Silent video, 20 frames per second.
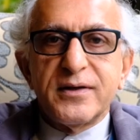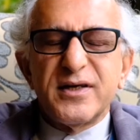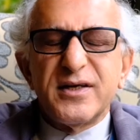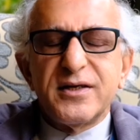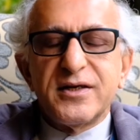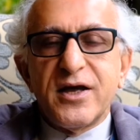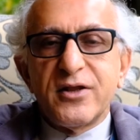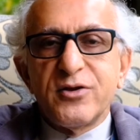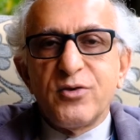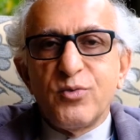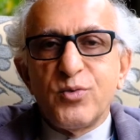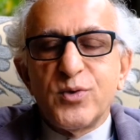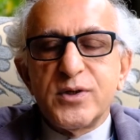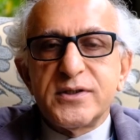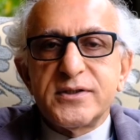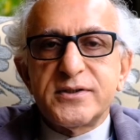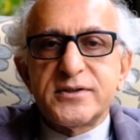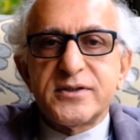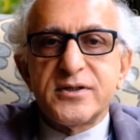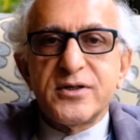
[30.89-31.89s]
In other
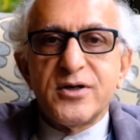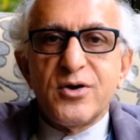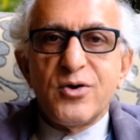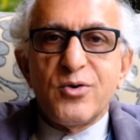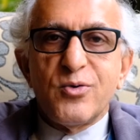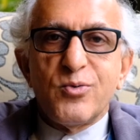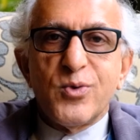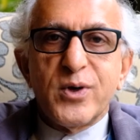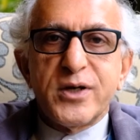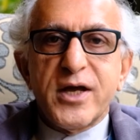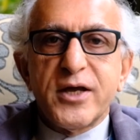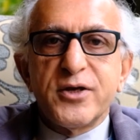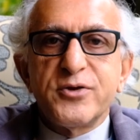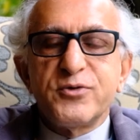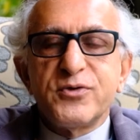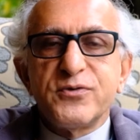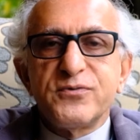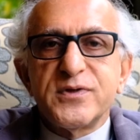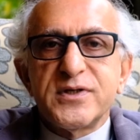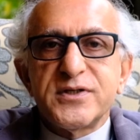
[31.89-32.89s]
words, what are
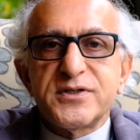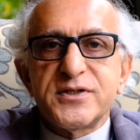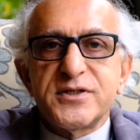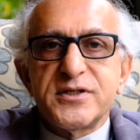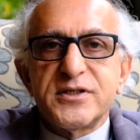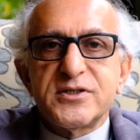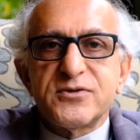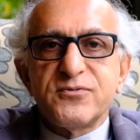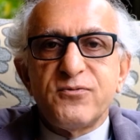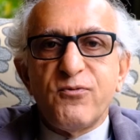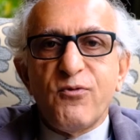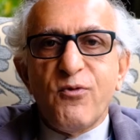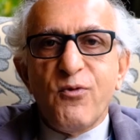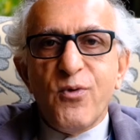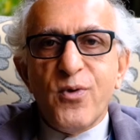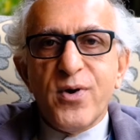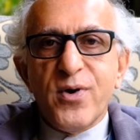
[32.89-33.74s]
universities for?